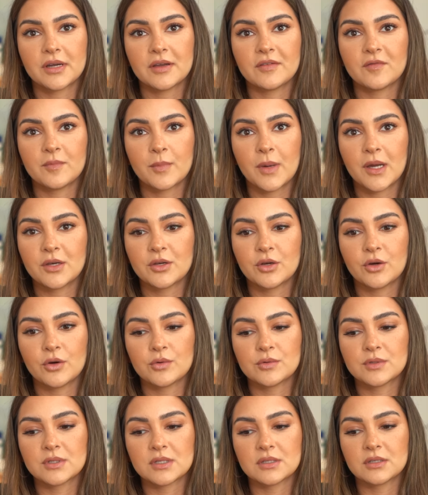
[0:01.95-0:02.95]
if my
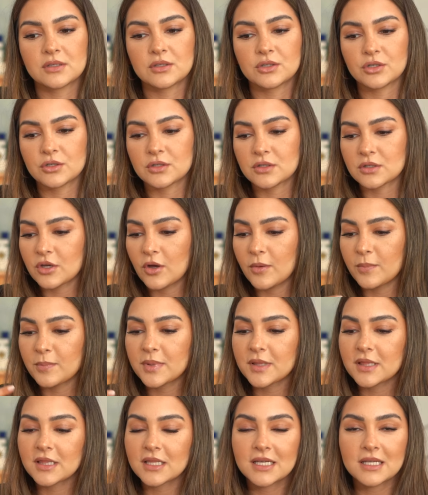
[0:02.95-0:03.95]
nose is just
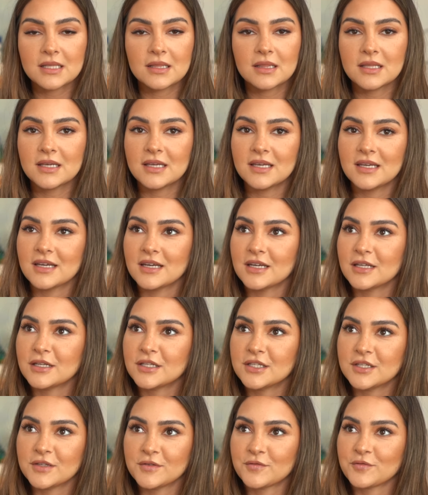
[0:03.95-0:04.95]
completely
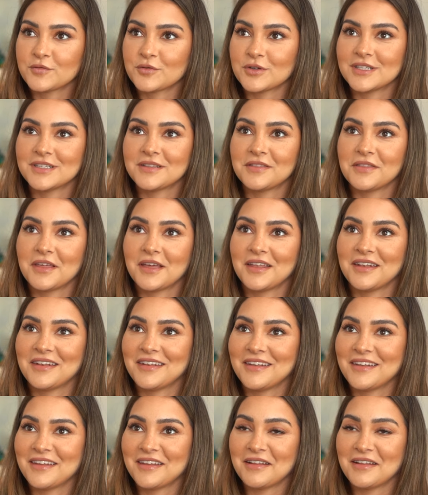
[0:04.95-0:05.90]
different than